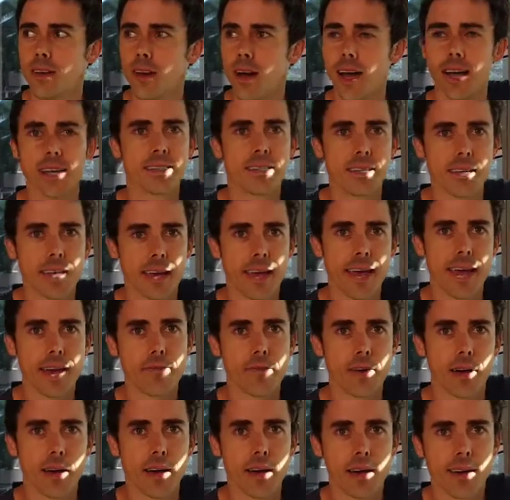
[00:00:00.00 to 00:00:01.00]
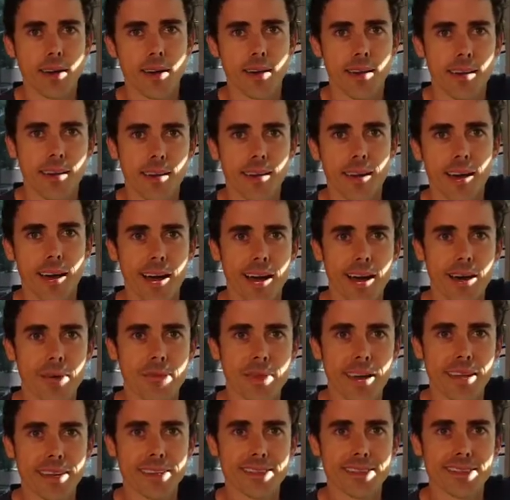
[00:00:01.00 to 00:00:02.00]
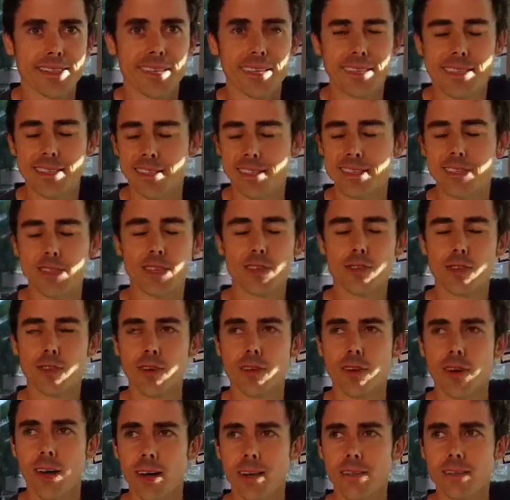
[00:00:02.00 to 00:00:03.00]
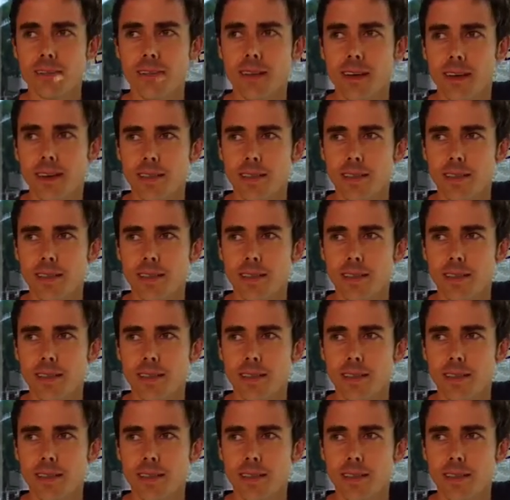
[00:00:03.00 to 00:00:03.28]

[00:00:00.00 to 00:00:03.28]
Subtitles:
Idea Ever. And it's these 2 guys,